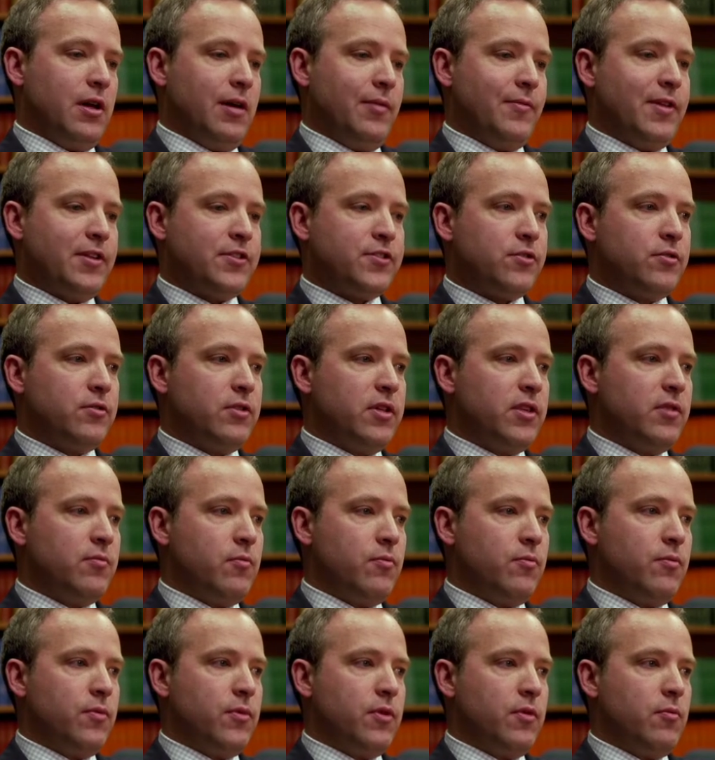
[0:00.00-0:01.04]
That's
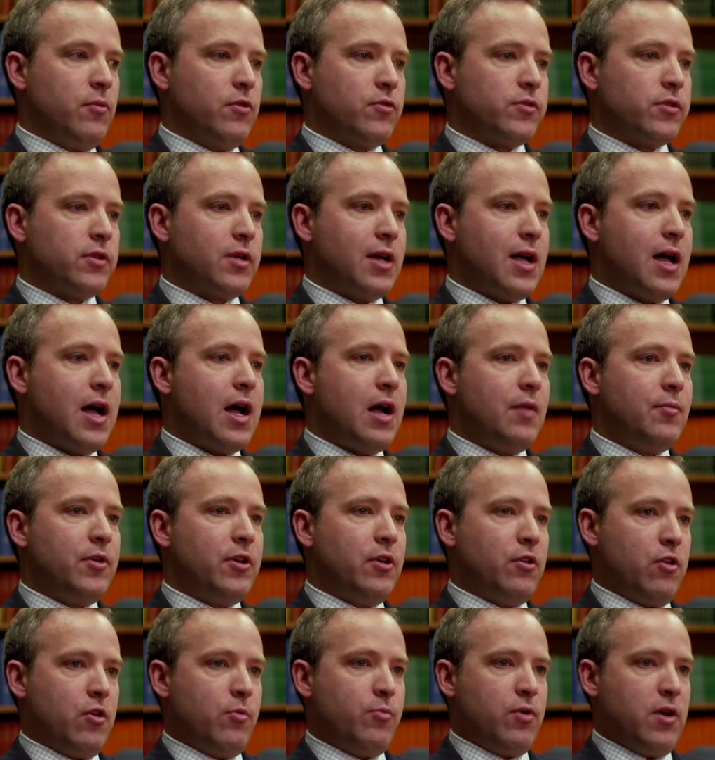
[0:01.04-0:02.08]
certainly the most
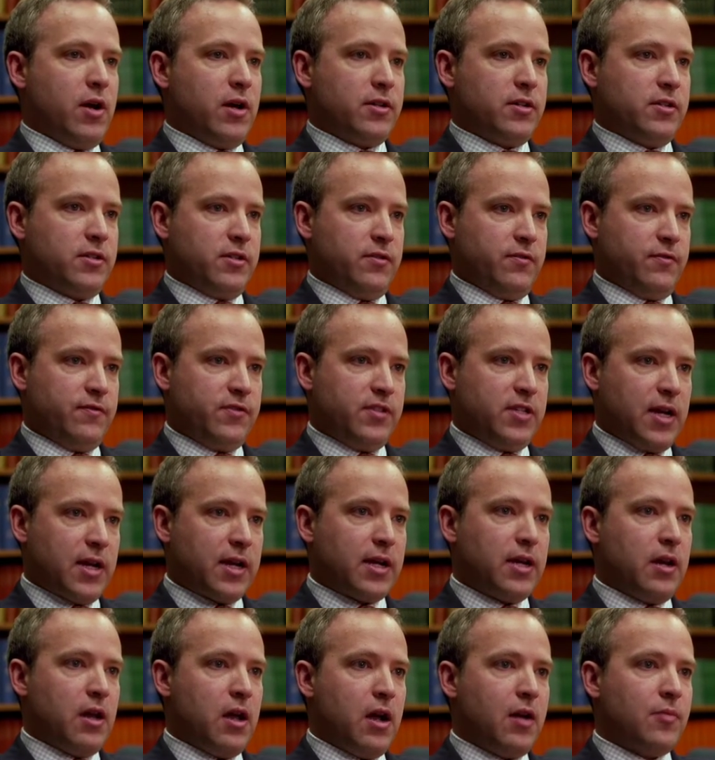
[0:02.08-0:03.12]
common in our practice of
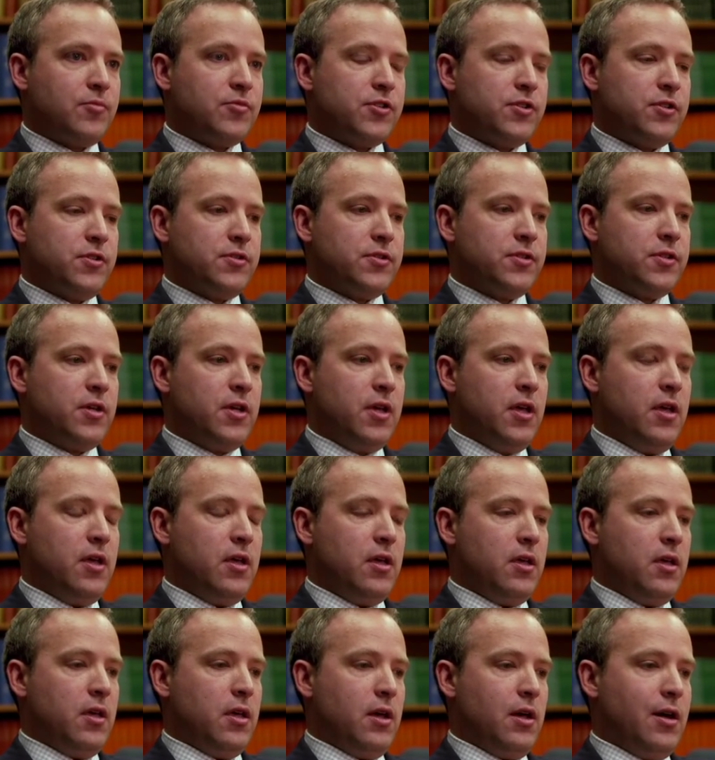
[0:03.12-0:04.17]
second options.
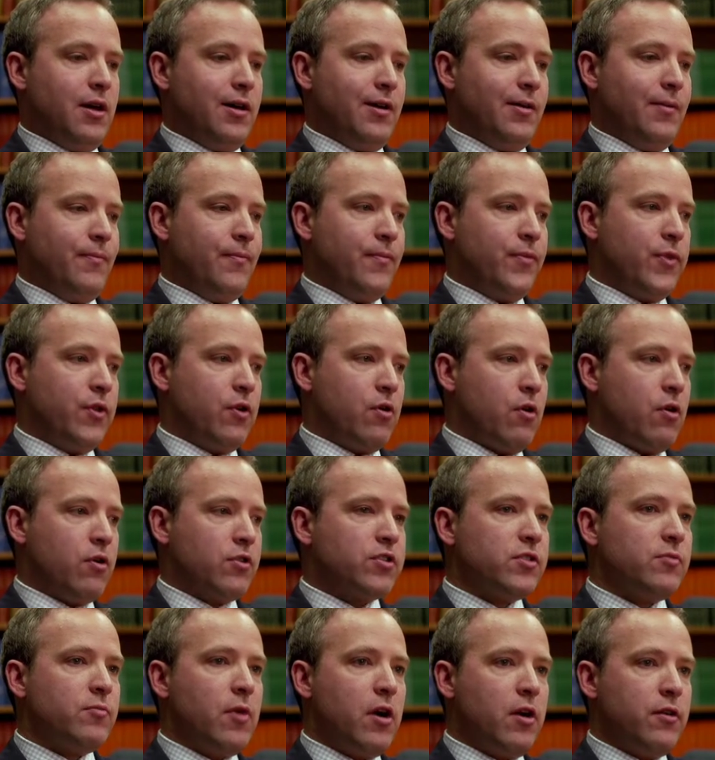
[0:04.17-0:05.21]
There
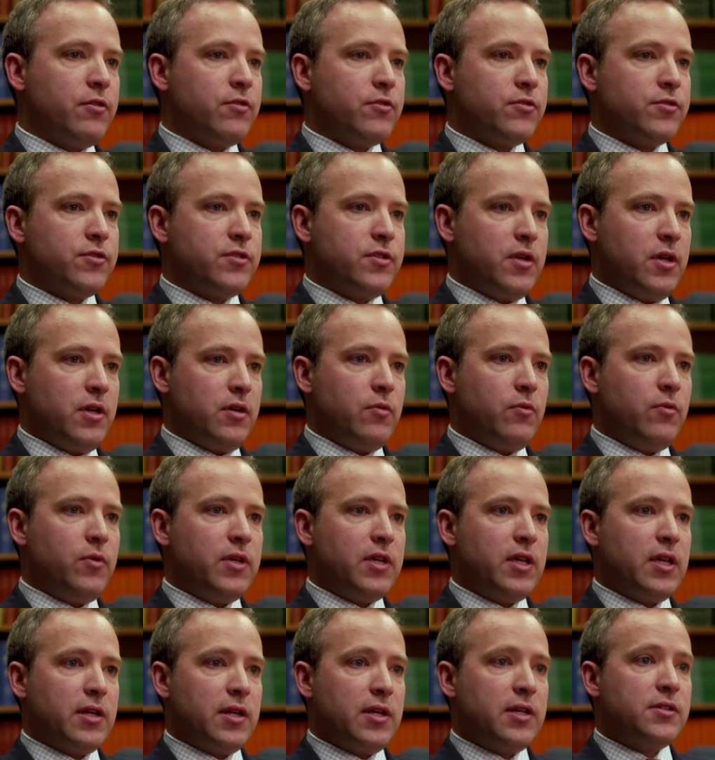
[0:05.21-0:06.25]
are some others that
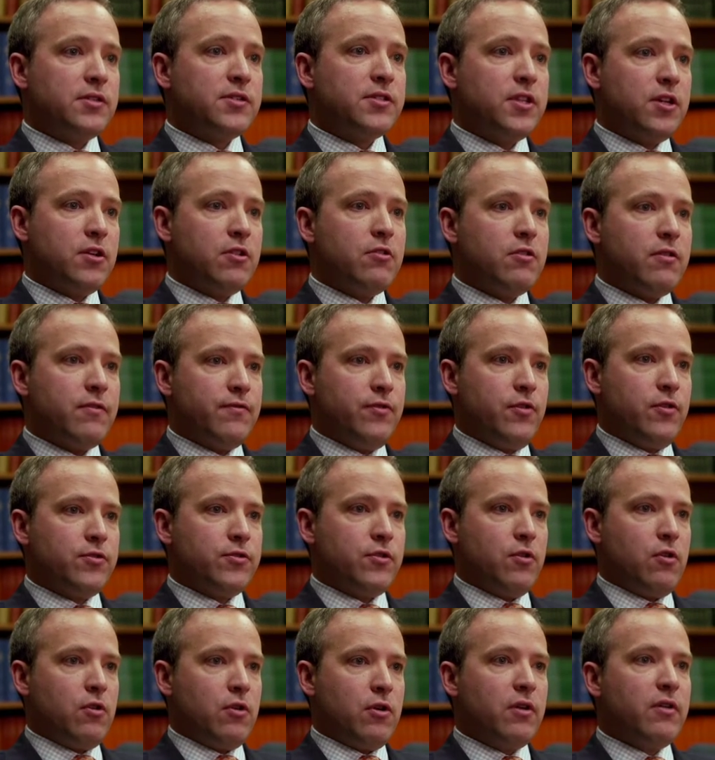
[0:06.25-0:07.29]
we can consider if
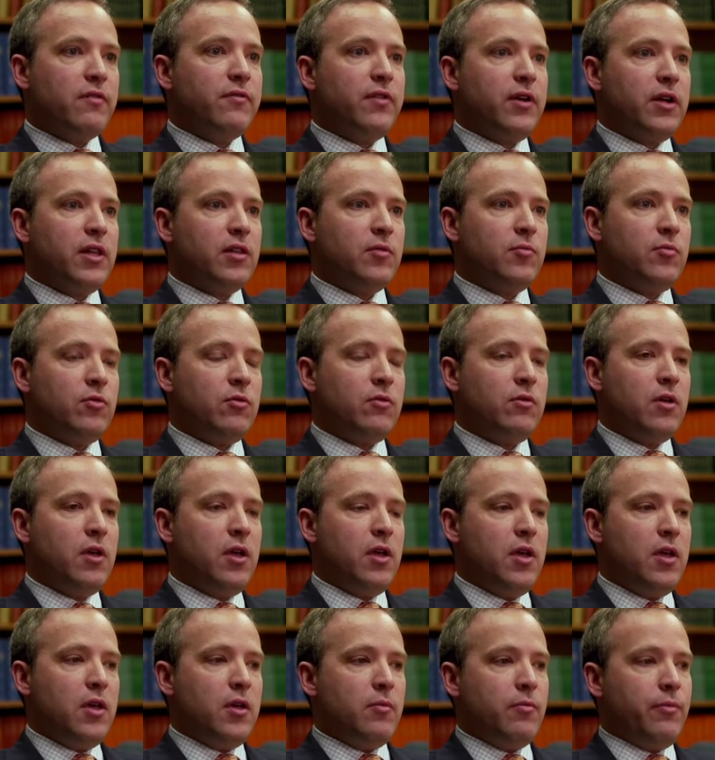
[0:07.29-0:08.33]
those aren't available,
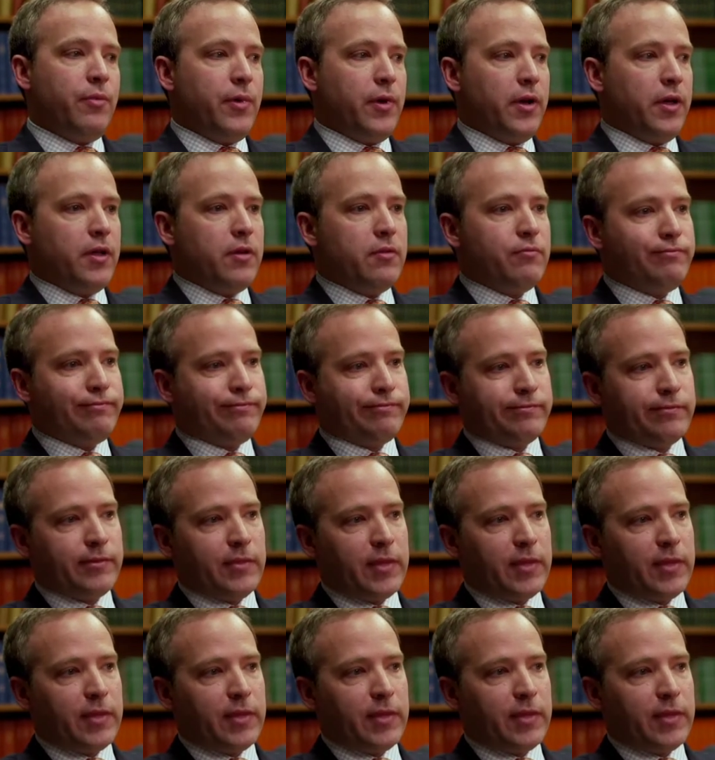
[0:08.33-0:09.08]
but